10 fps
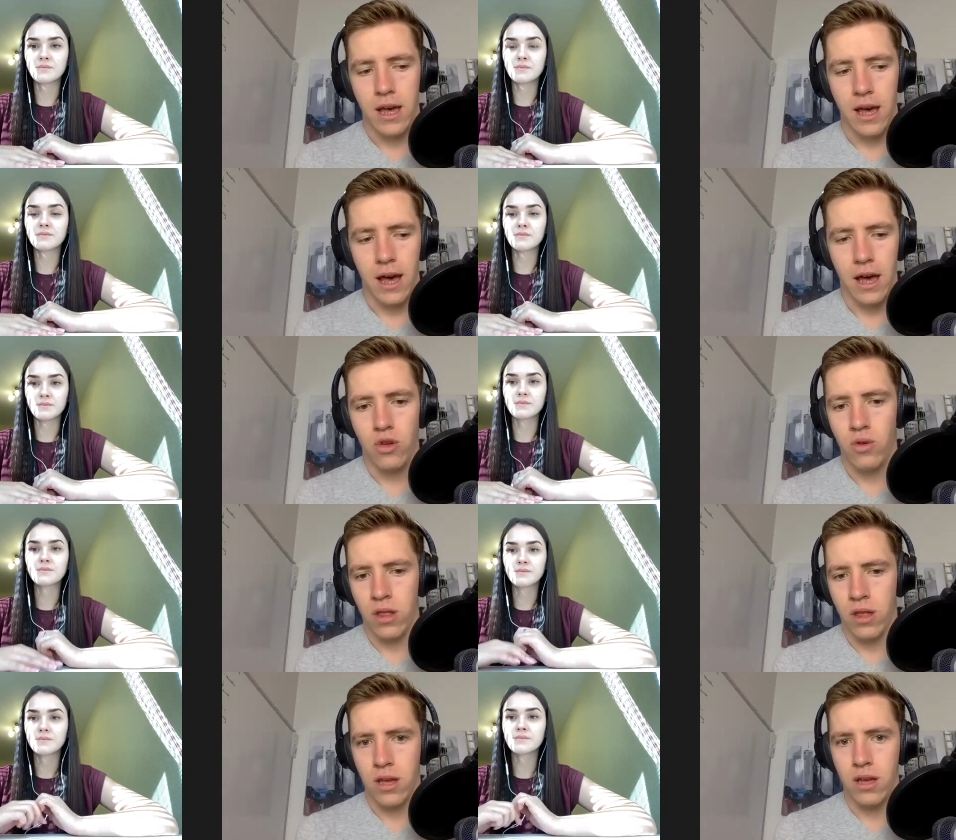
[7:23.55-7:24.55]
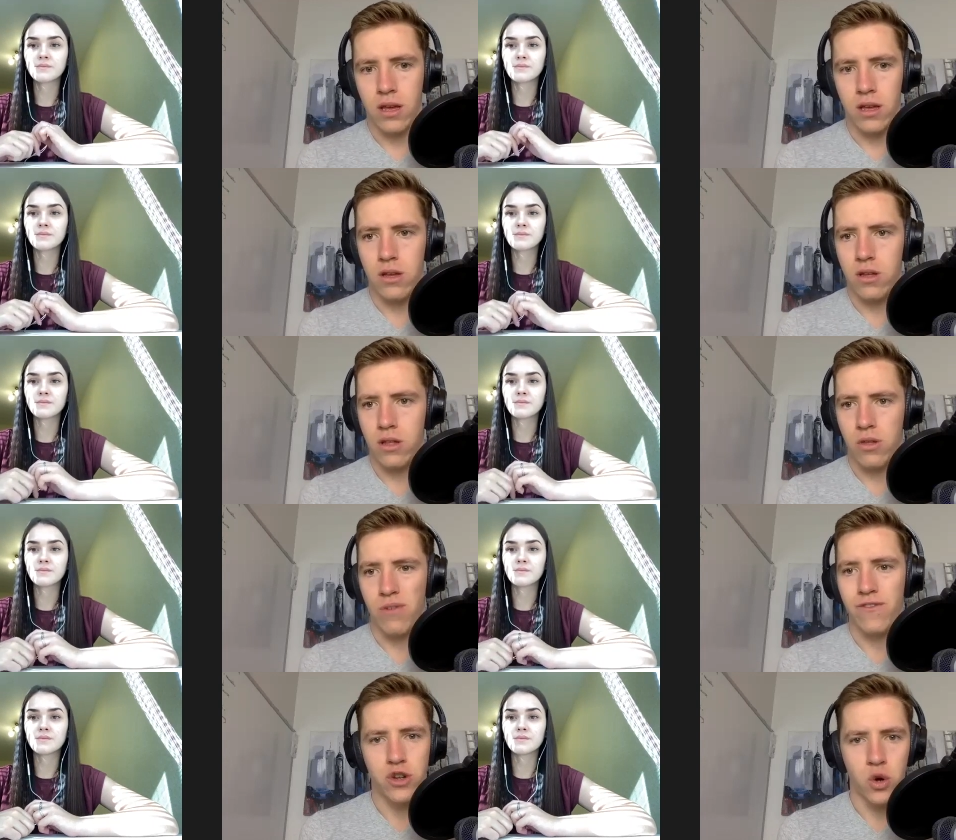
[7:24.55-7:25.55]
Speaker 1: Uh, using sort
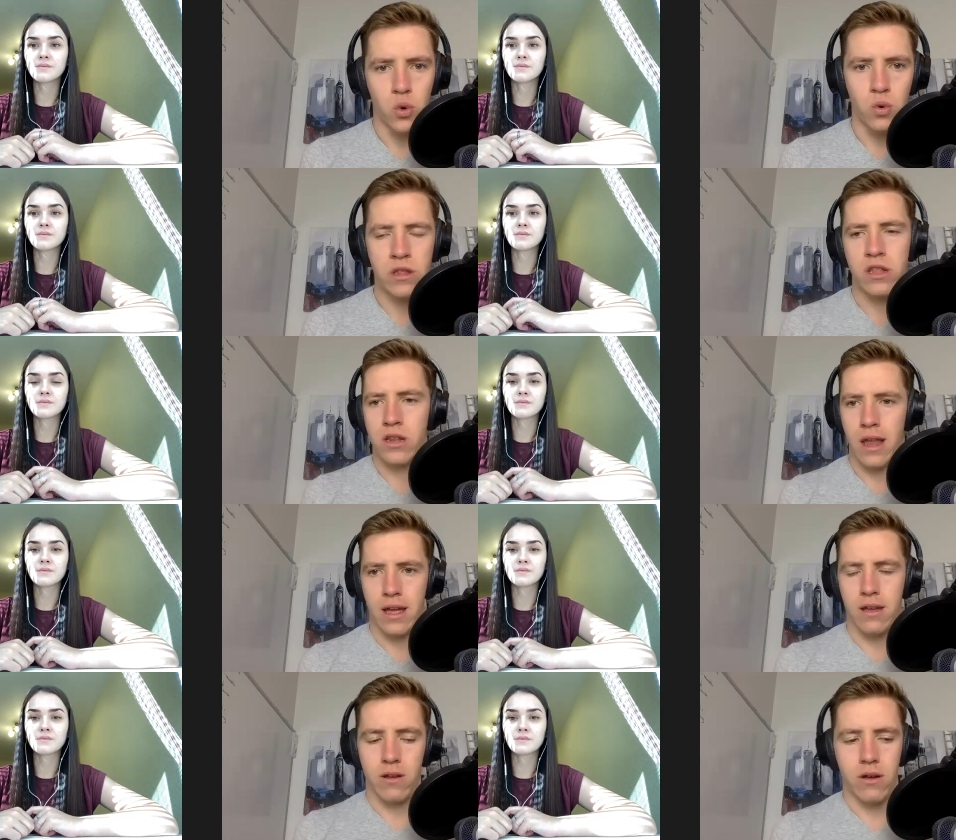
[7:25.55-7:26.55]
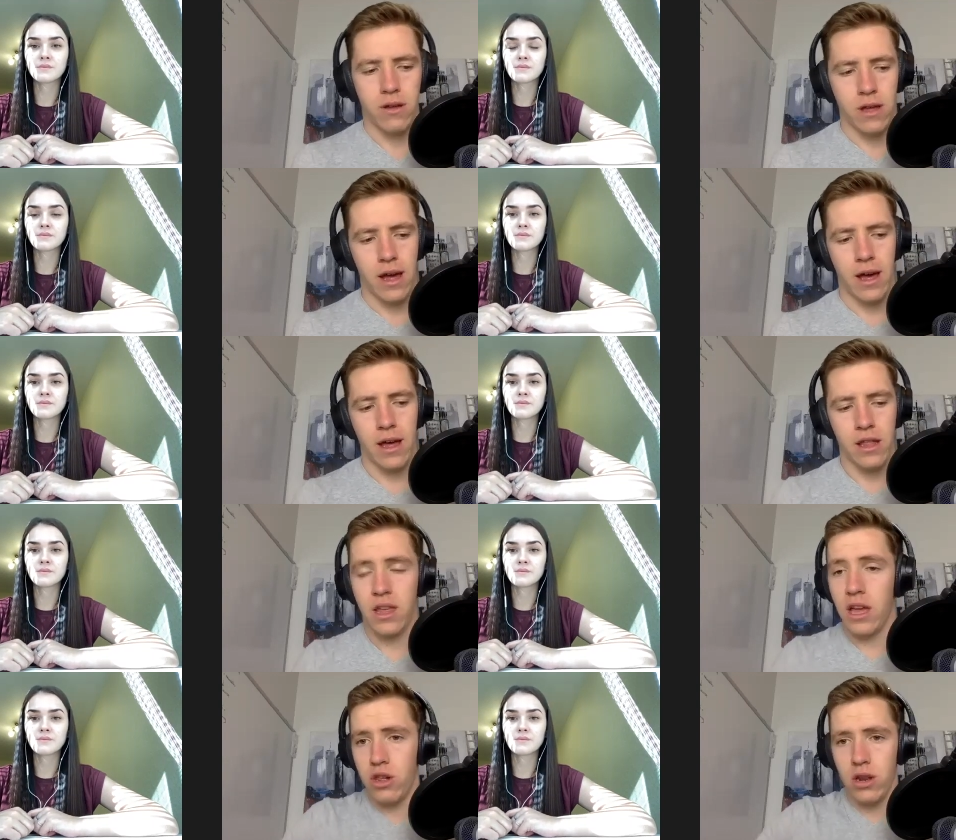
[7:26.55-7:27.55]
of tools like uh,
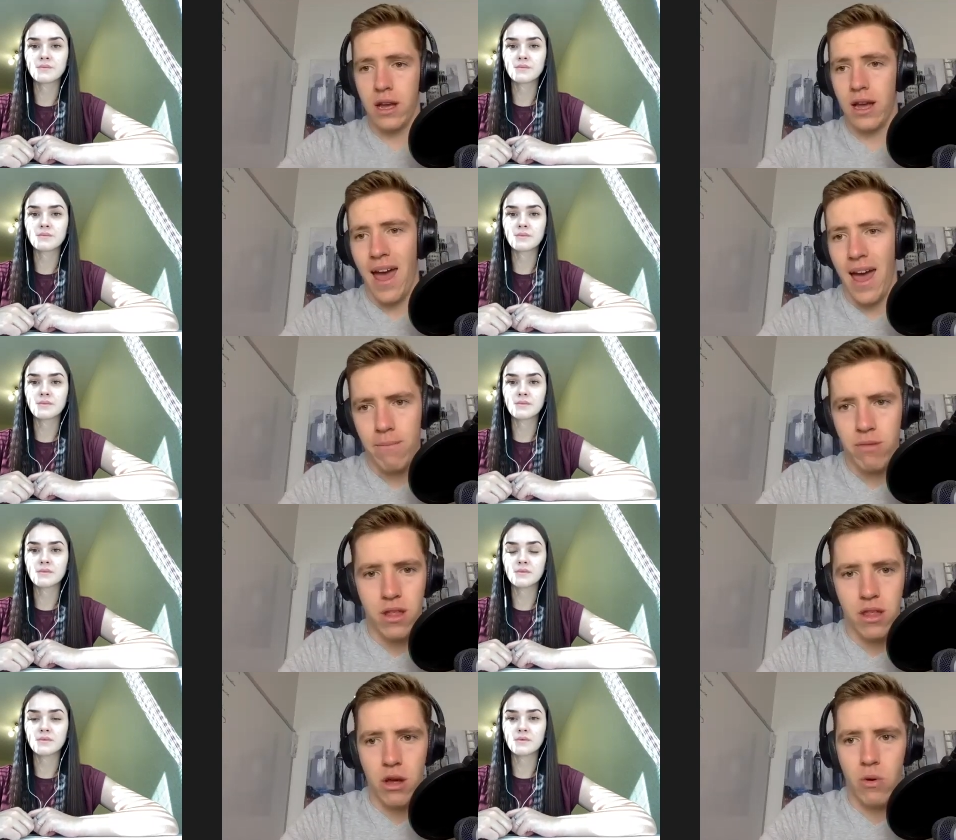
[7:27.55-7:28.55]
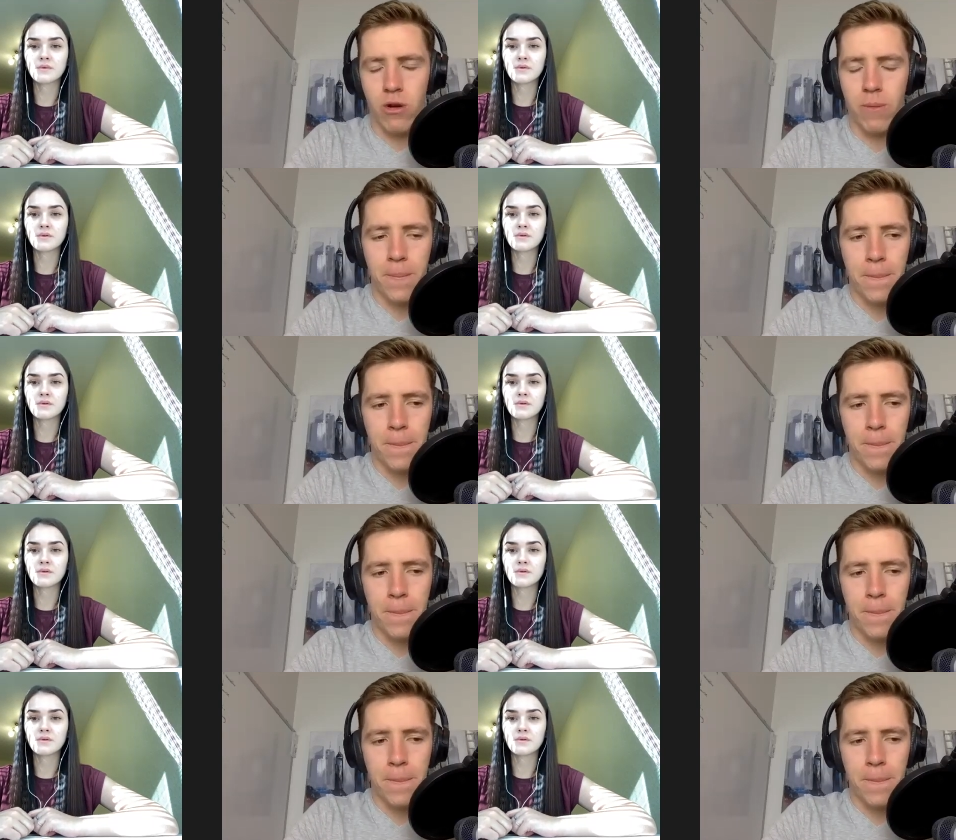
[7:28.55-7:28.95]
scheduling apps and so on